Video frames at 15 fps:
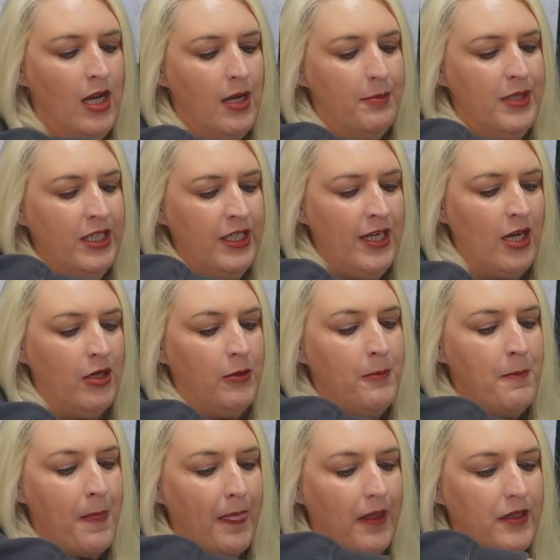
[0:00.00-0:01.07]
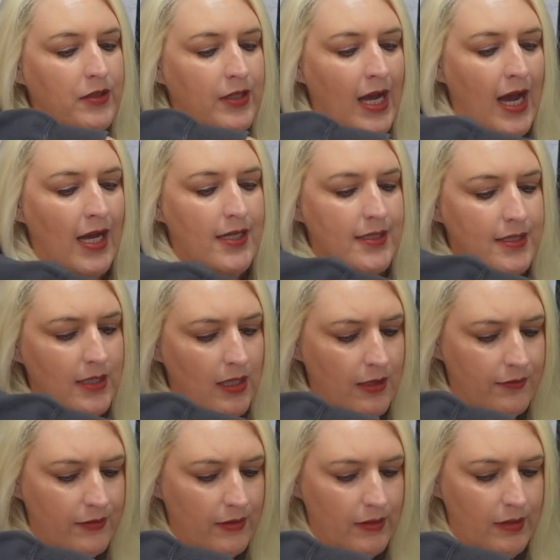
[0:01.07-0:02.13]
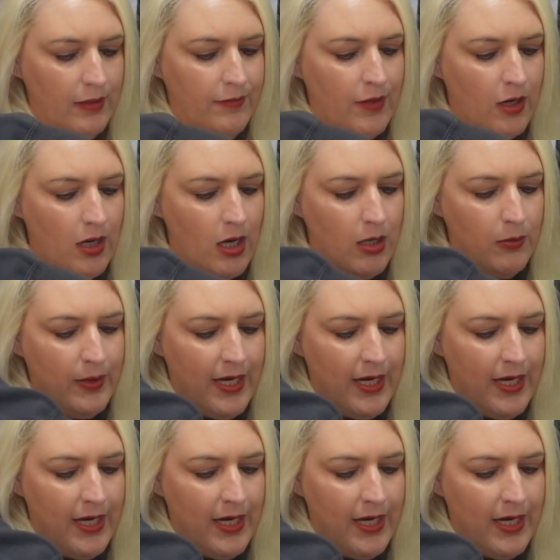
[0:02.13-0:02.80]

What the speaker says: But you know, you guys, oh,